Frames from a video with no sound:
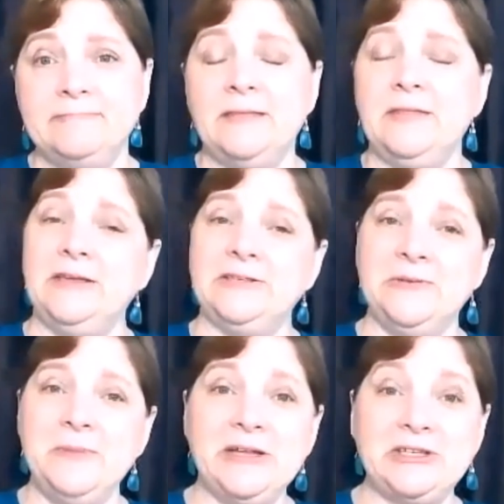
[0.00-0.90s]
Thank you
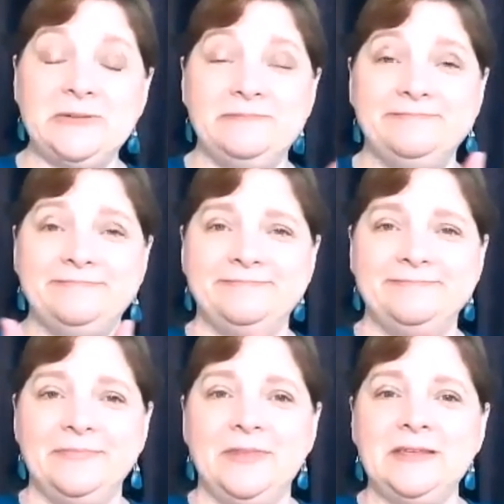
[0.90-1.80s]
so much.
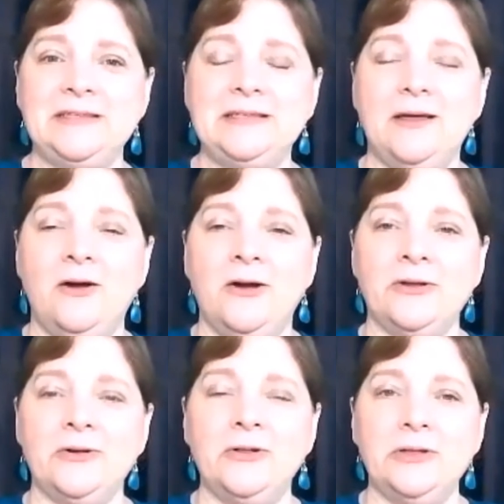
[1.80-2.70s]
This
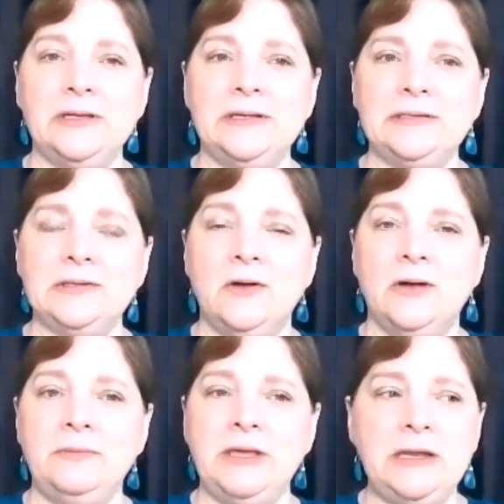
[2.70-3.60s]
article is
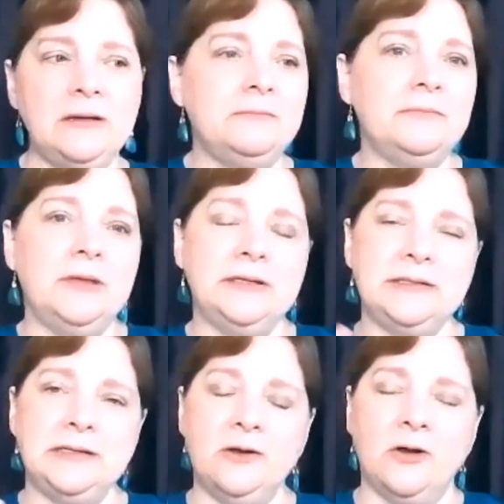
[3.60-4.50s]
on Medium.
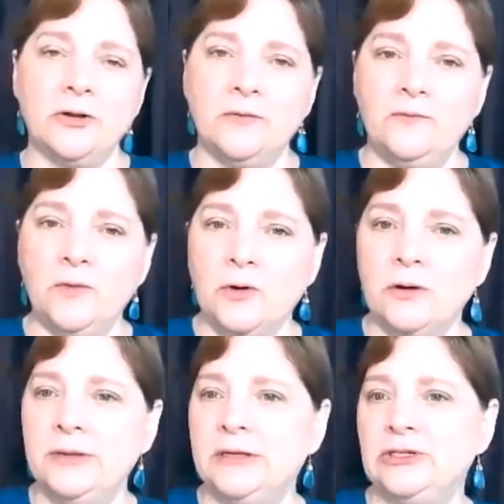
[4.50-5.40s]
It's in an article
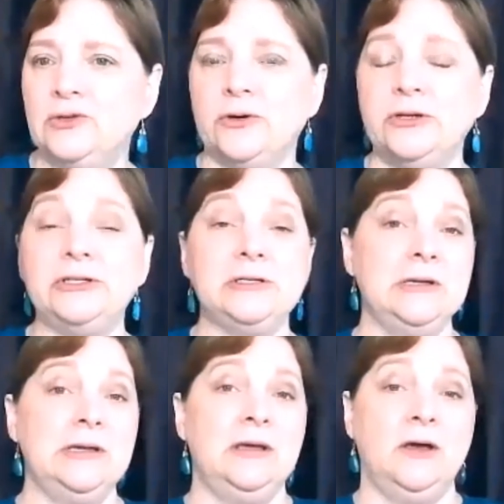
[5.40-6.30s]
form and shortened
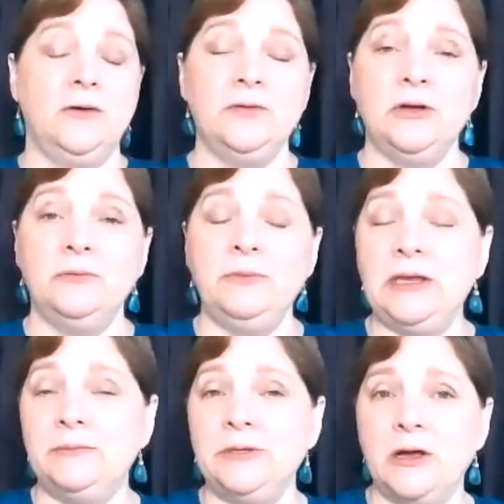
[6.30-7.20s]
over there on
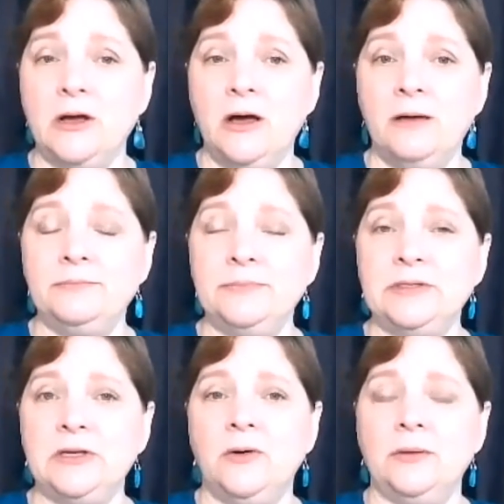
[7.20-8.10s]
medium.com.
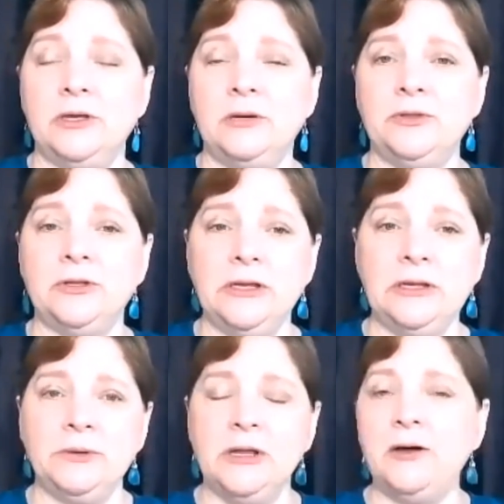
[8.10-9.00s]
So I'm going to put the
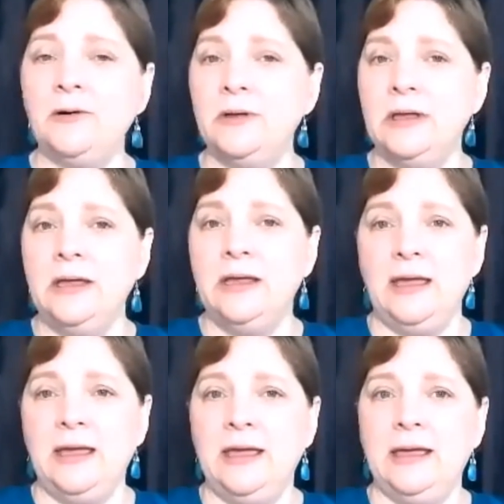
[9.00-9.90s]
link below.
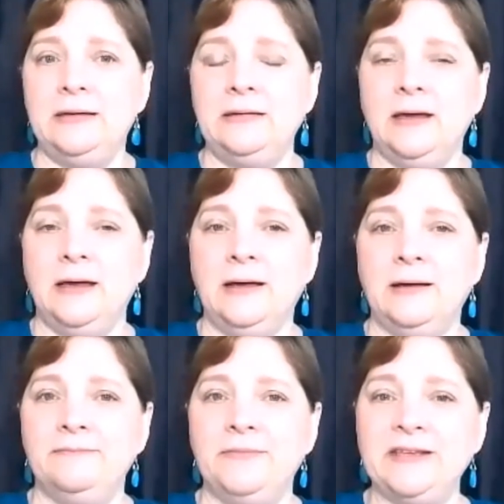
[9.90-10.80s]
And
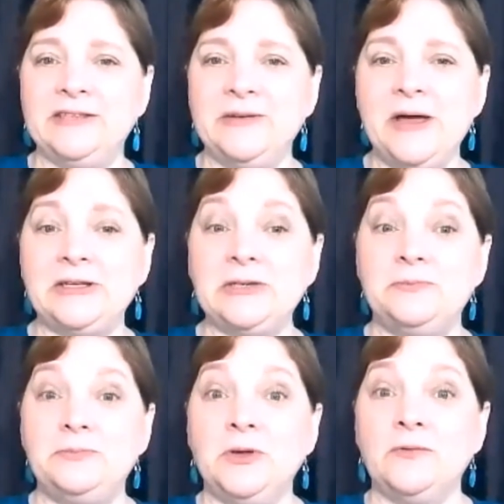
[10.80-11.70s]
thanks so much.
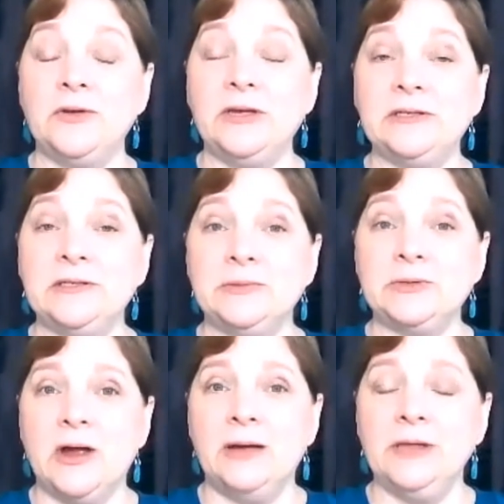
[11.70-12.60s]
Don't forget to
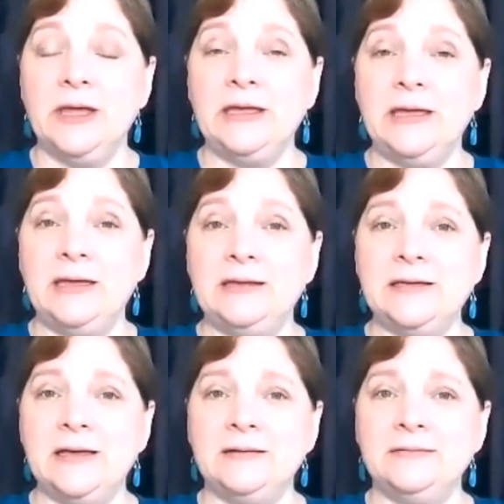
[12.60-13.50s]
subscribe, like, and
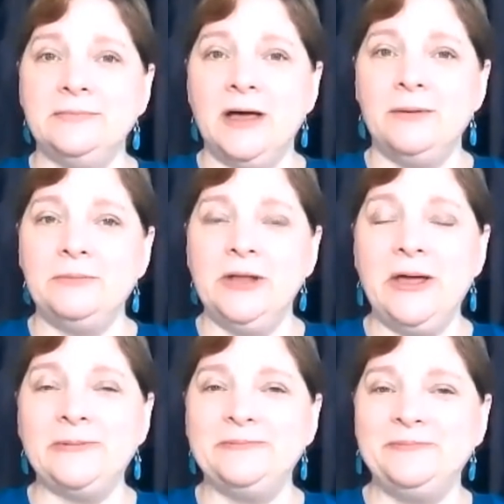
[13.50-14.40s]
comment
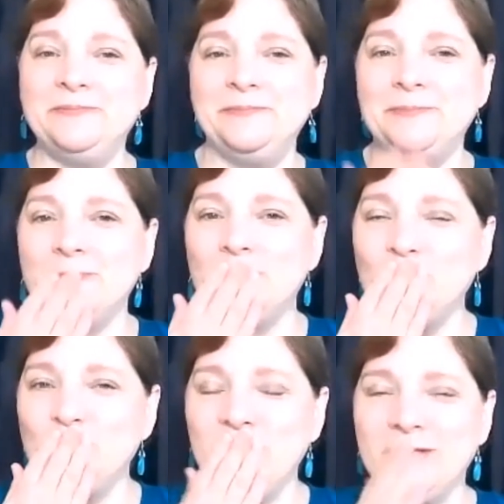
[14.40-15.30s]
below.
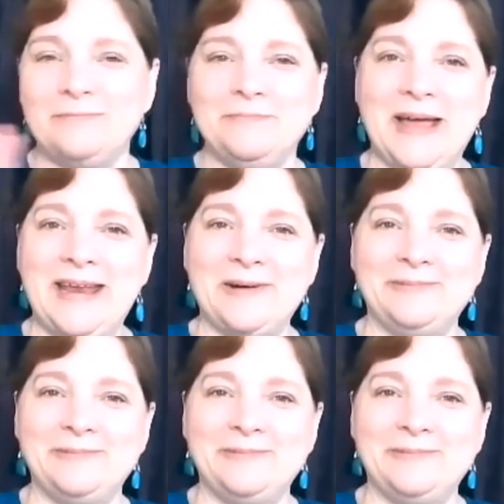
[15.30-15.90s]
Bye now.